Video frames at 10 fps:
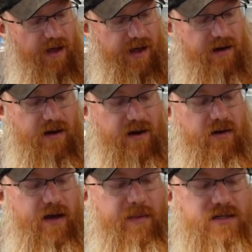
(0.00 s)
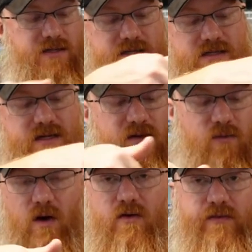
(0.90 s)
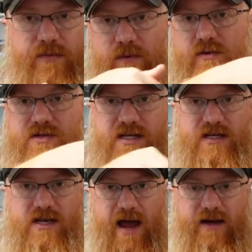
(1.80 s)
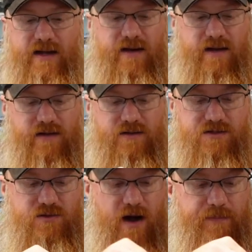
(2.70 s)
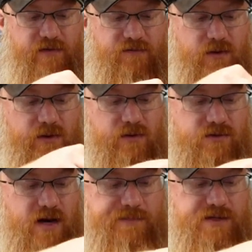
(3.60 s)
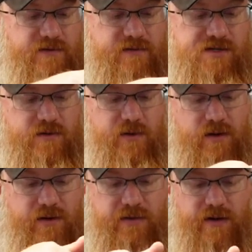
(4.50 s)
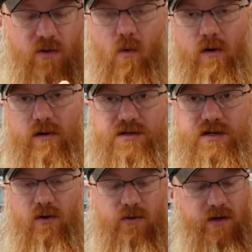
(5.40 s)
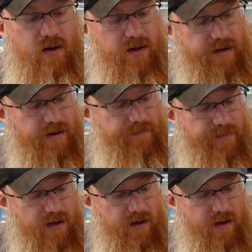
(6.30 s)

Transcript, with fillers: And, you know, I basically just, you know, wove it through, zigzagged it, and then just dropped a few little drops of super glue in the corners to hold it all in.